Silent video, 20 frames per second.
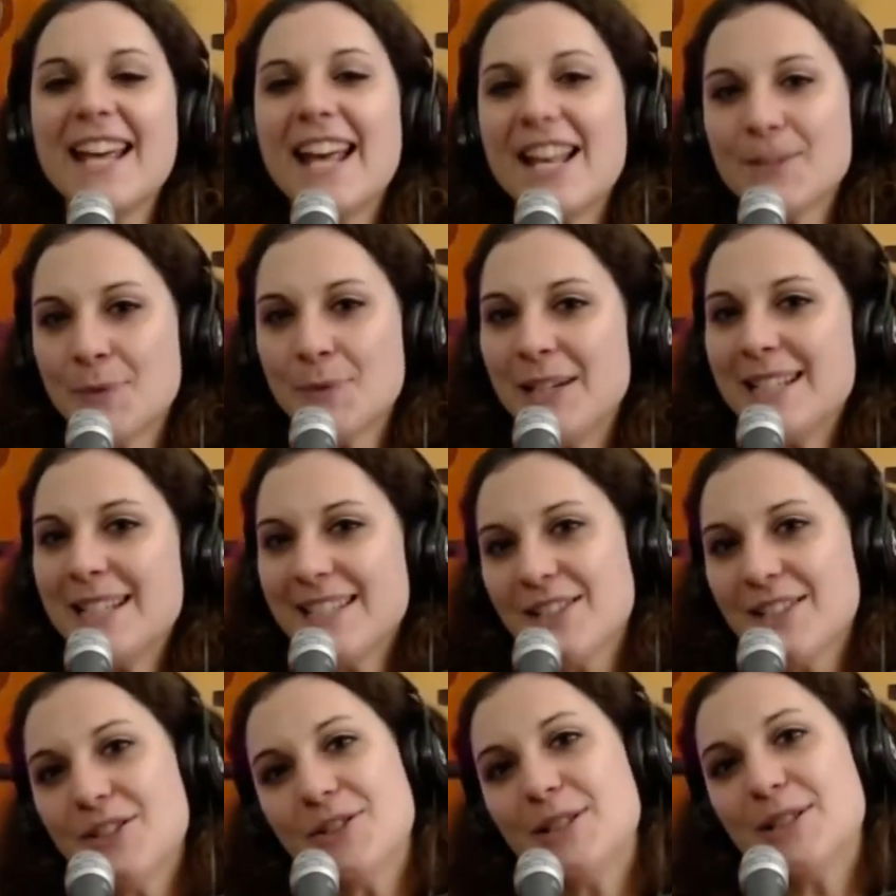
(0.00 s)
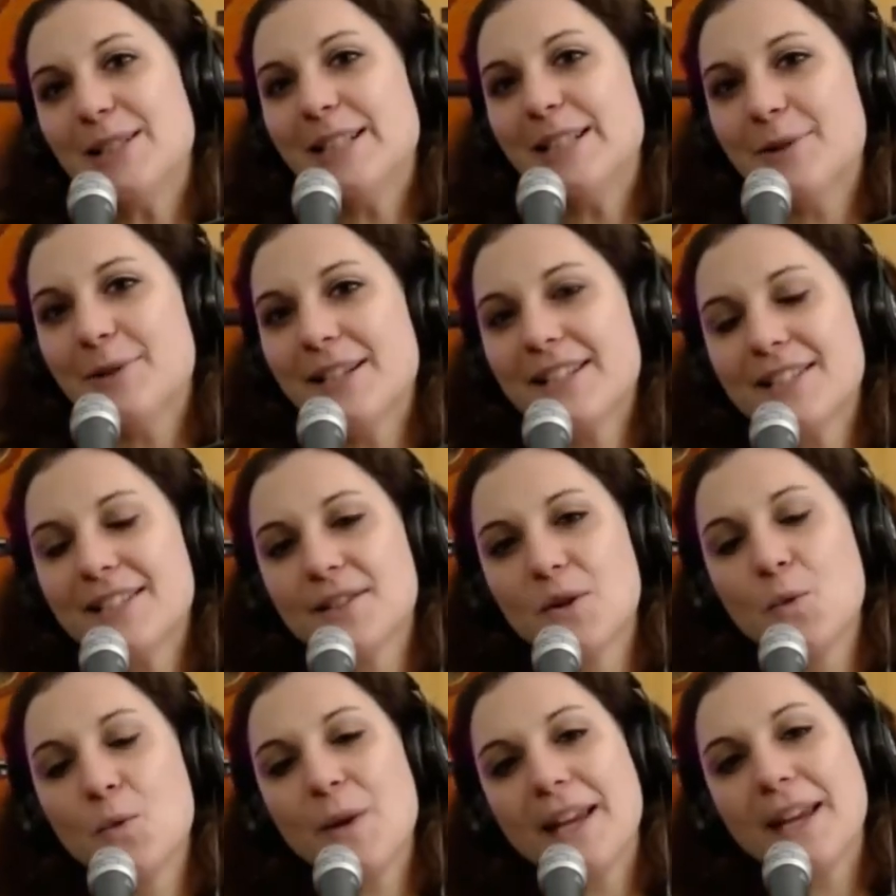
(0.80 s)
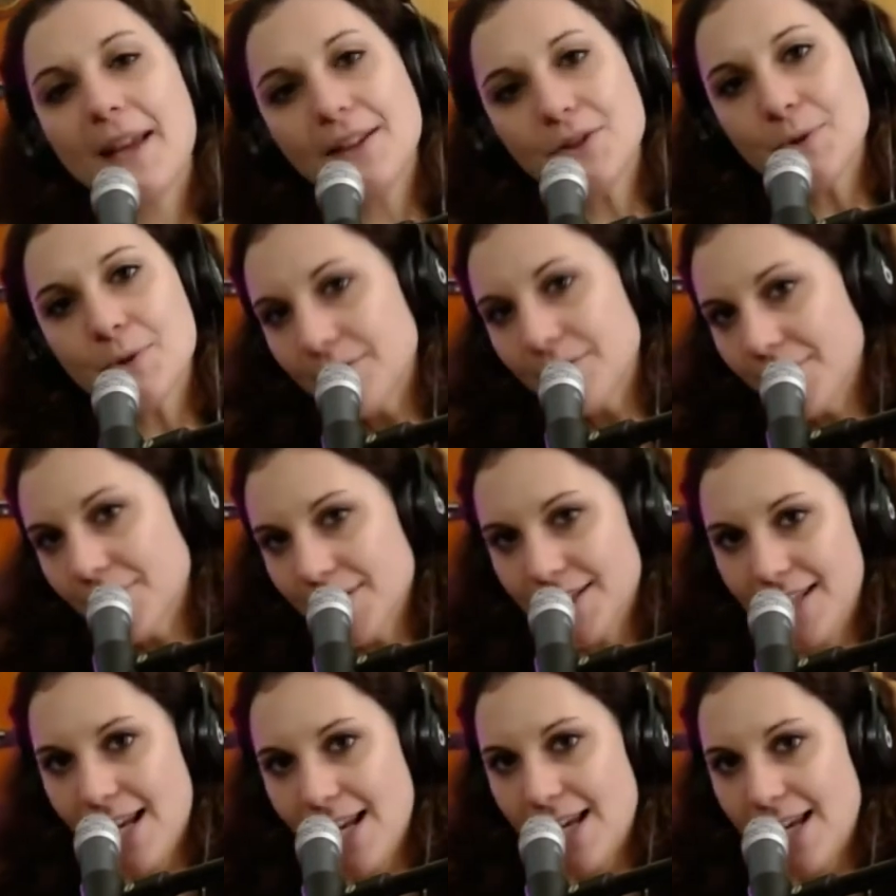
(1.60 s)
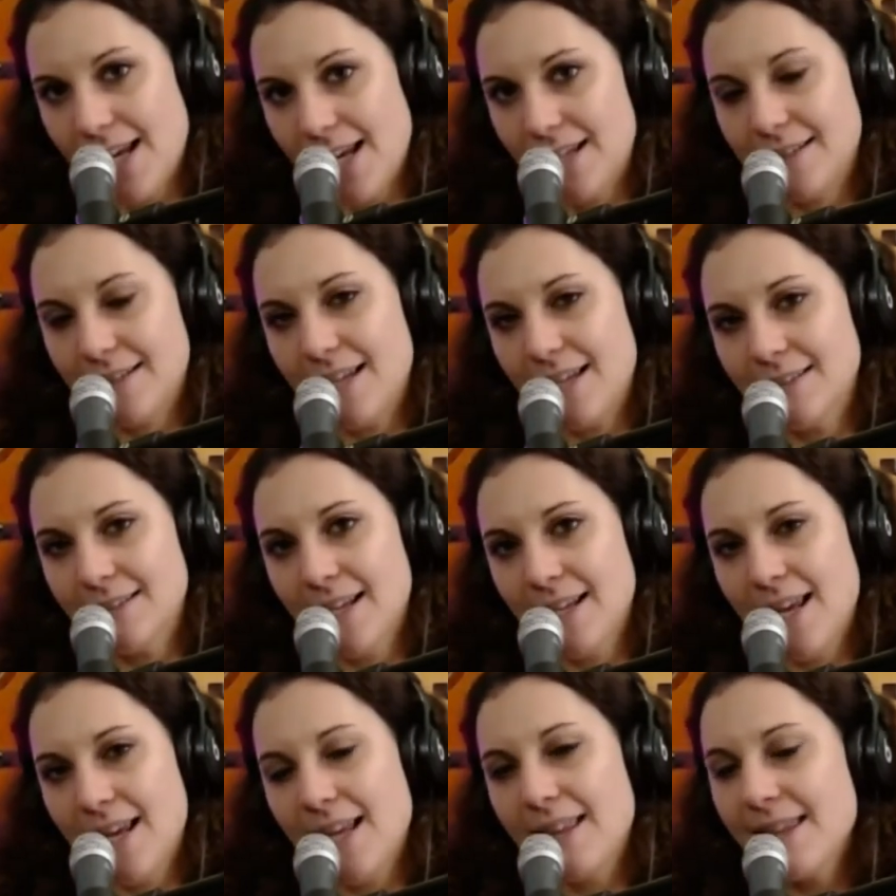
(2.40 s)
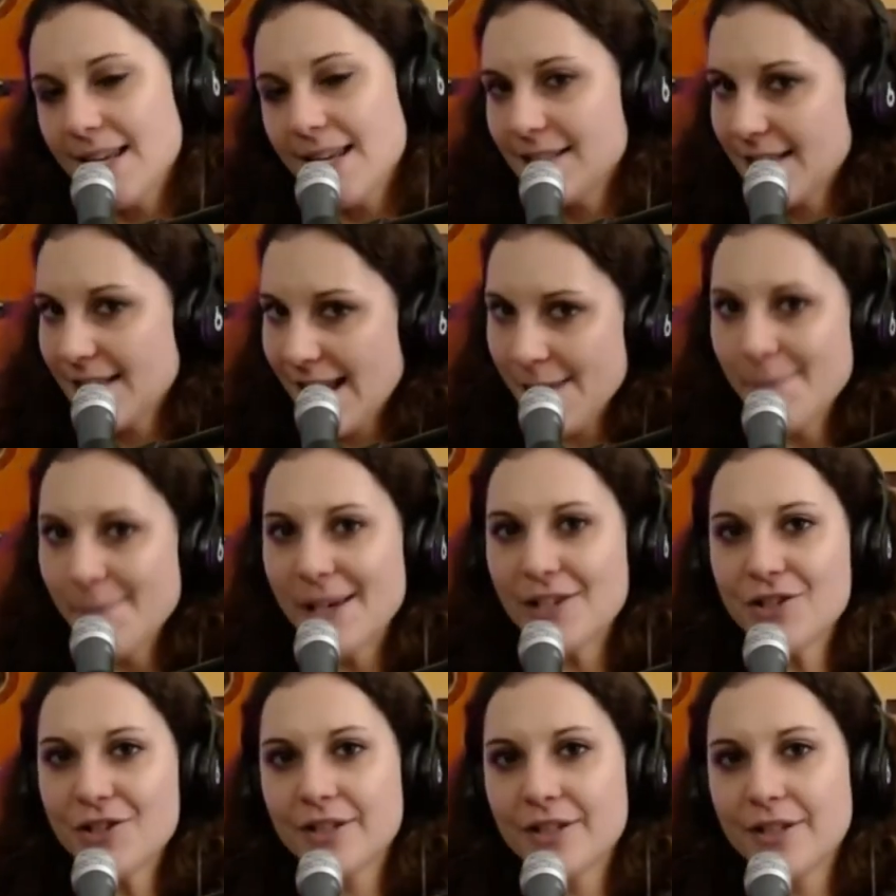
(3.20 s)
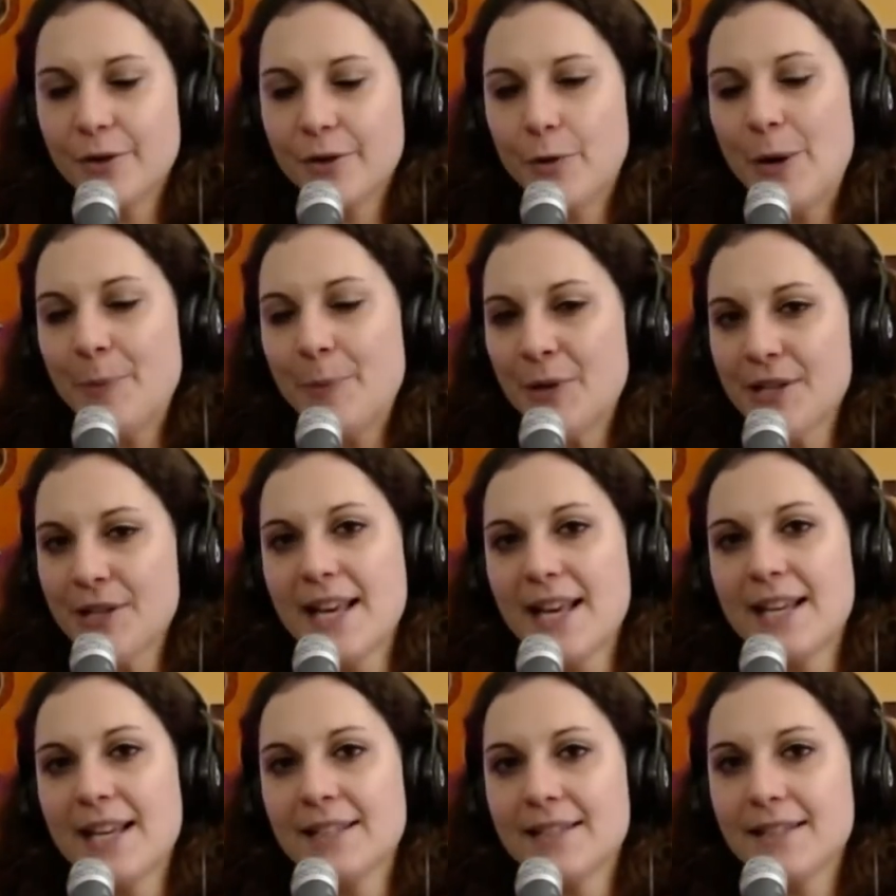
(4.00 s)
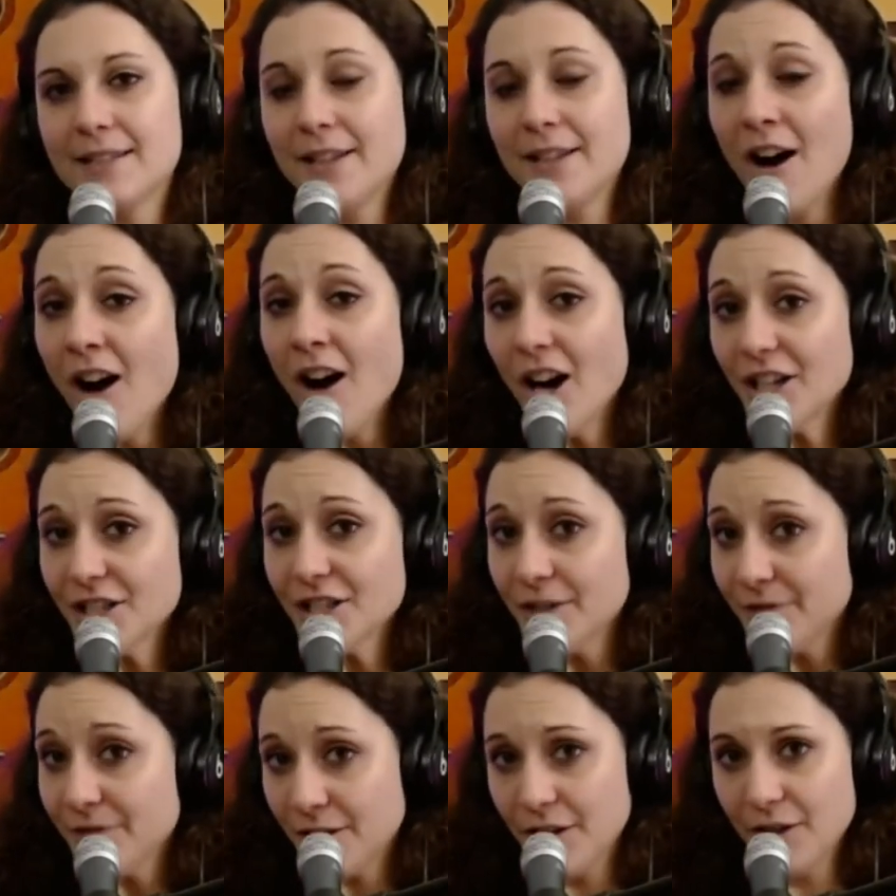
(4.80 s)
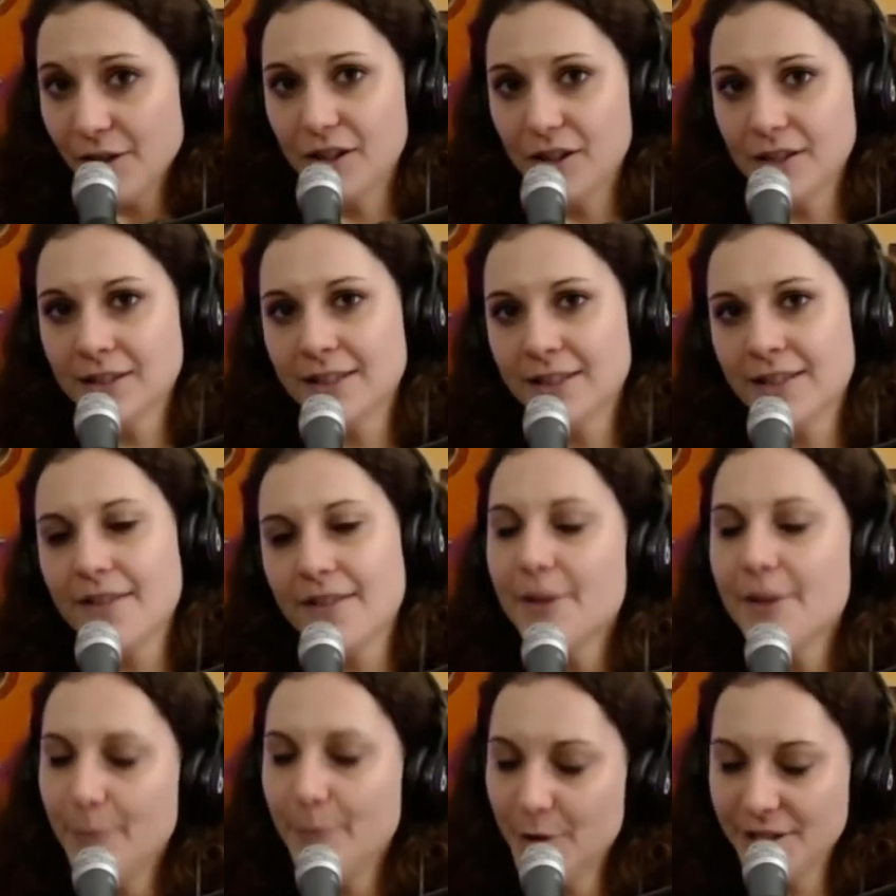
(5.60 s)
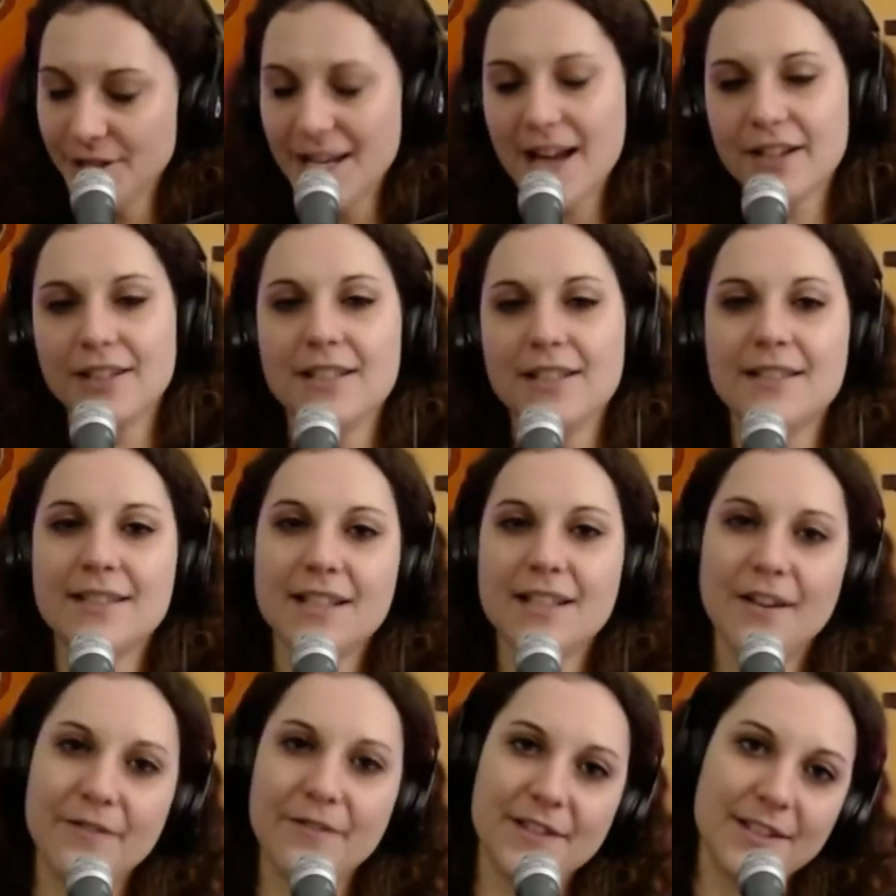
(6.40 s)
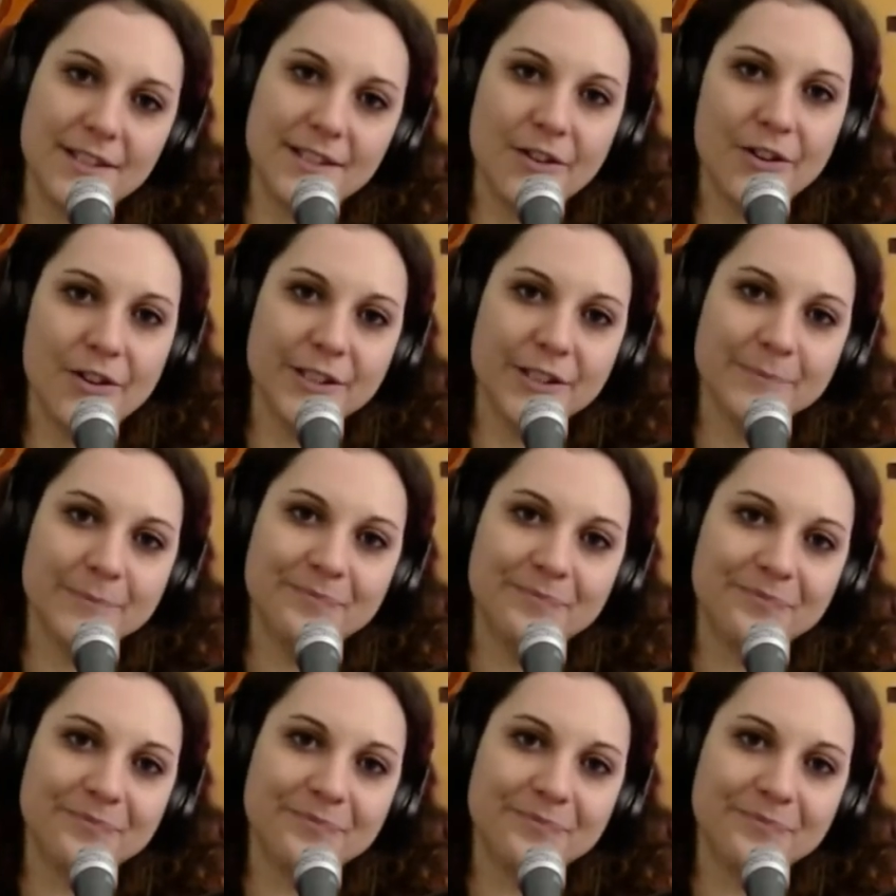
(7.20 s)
As we listen to the lyrics, we get to understand that this image represents the heart of a girl, the protagonist of the song.